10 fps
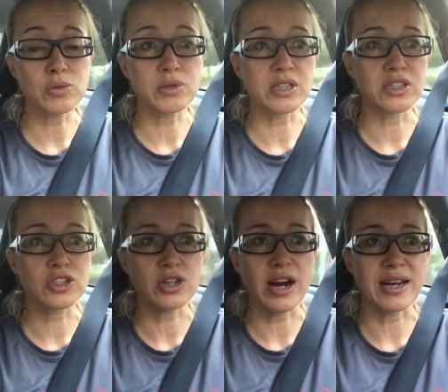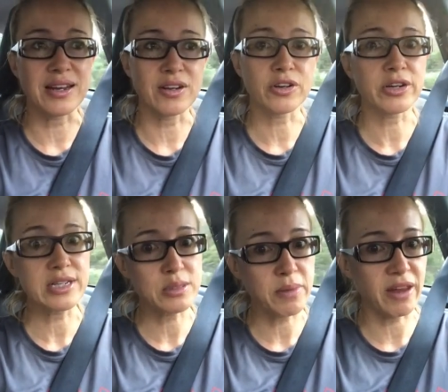to really try and
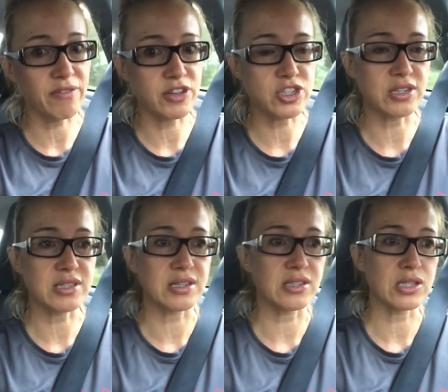increase my efficiency.